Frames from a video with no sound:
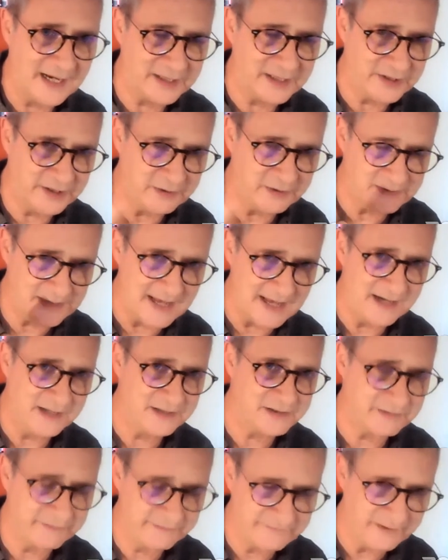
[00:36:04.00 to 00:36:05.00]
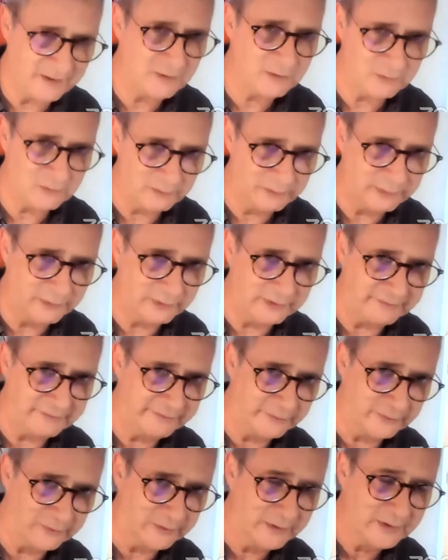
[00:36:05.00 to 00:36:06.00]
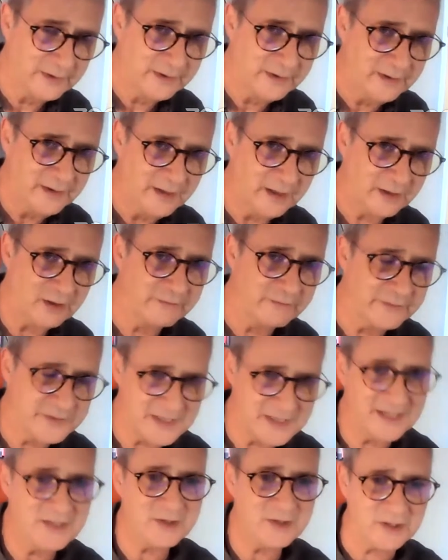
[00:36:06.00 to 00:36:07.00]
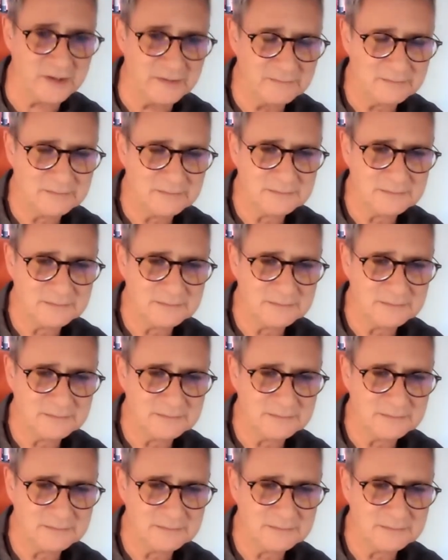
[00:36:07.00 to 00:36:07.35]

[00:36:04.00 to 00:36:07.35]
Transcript: and use that as a focal point for a conversation.